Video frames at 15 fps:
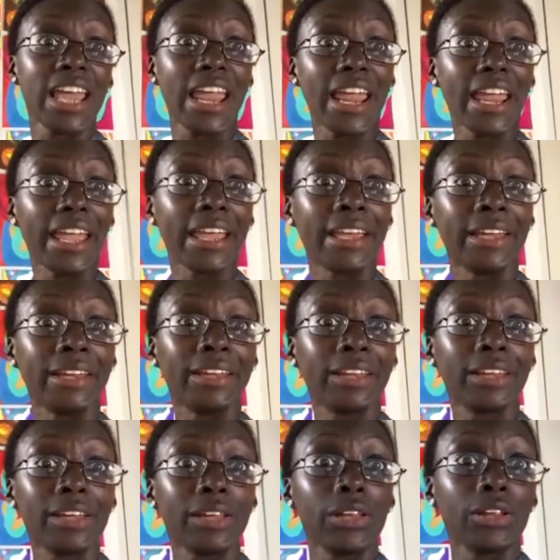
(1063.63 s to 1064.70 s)
And
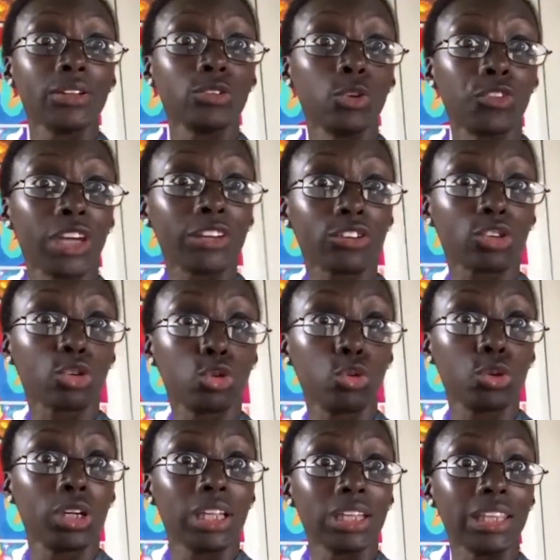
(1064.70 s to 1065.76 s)
don't forget
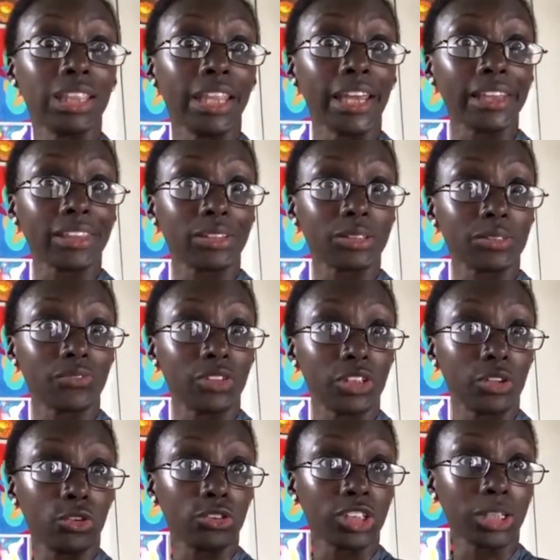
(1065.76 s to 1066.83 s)
to like this
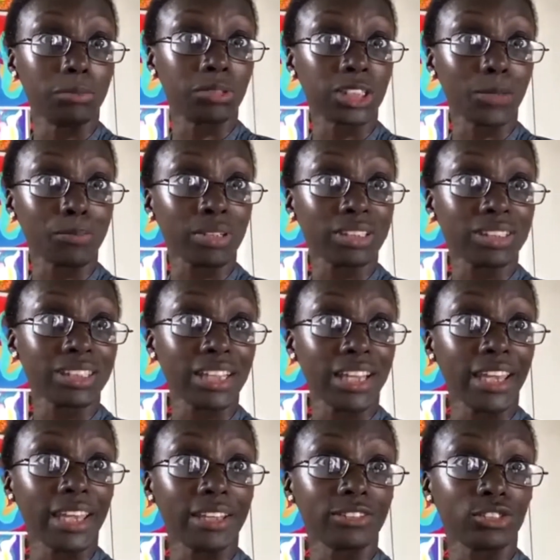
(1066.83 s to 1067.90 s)
video, thumbs up it,
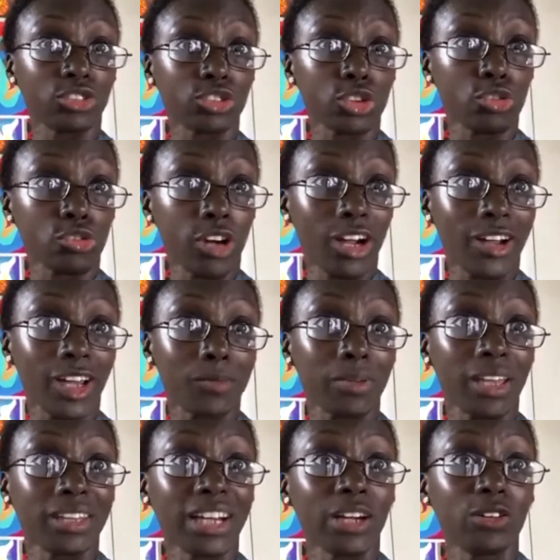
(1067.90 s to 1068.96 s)
and subscribe.
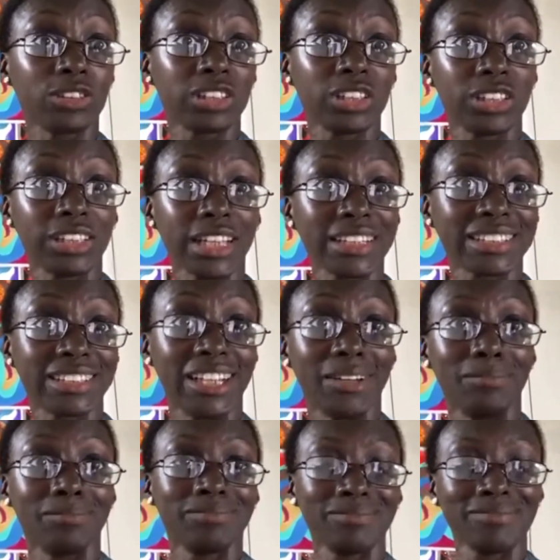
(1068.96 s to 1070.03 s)
And I will see you next time.